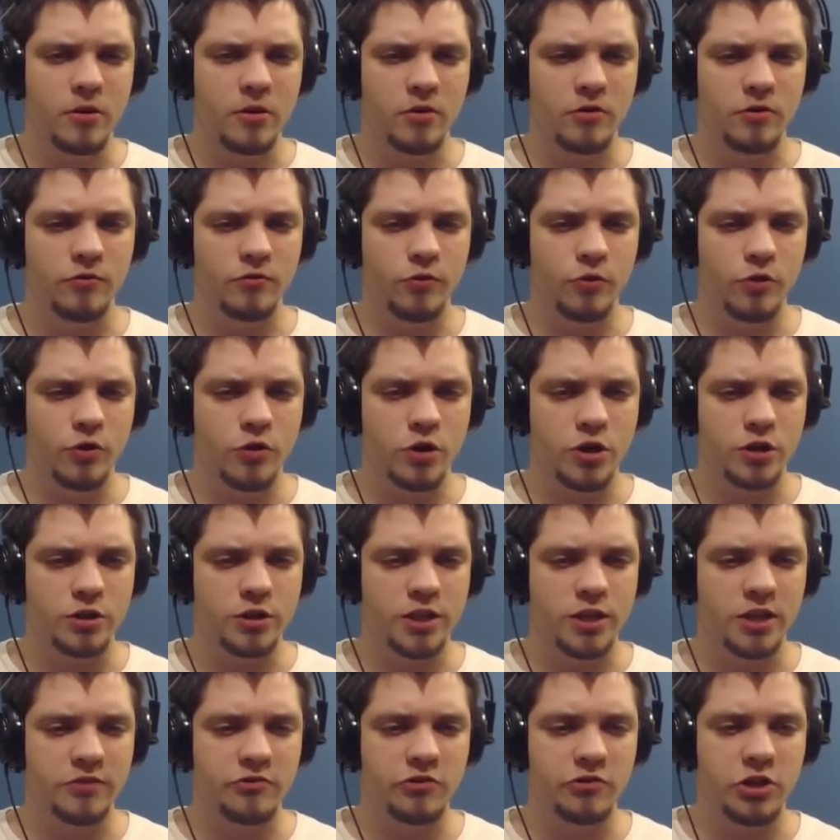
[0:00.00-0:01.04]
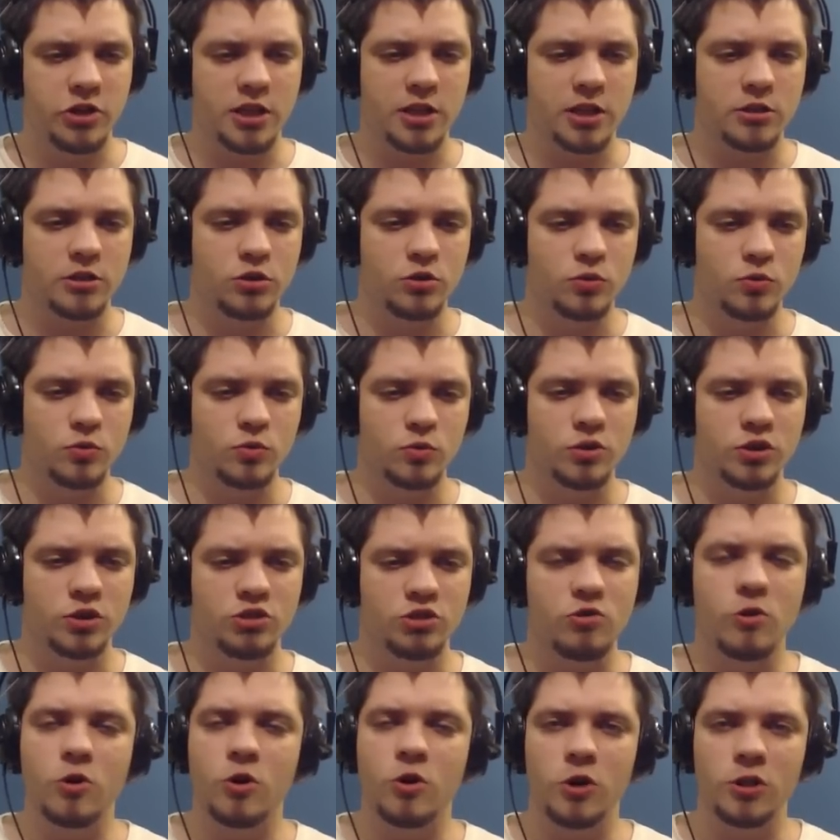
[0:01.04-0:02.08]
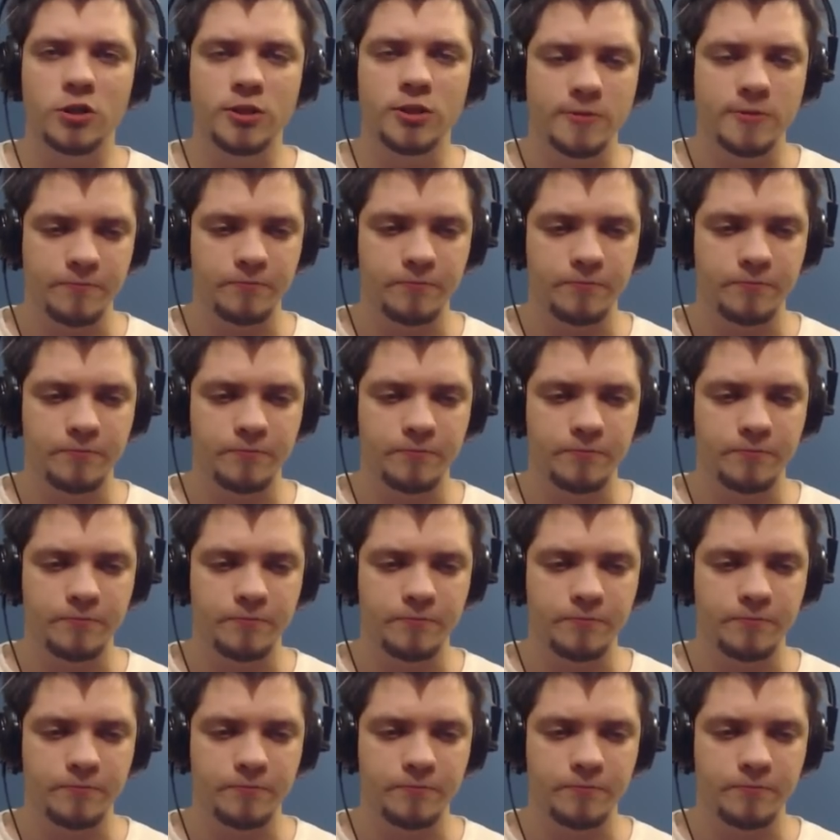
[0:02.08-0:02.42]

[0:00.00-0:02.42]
for delivering it to the stronghold.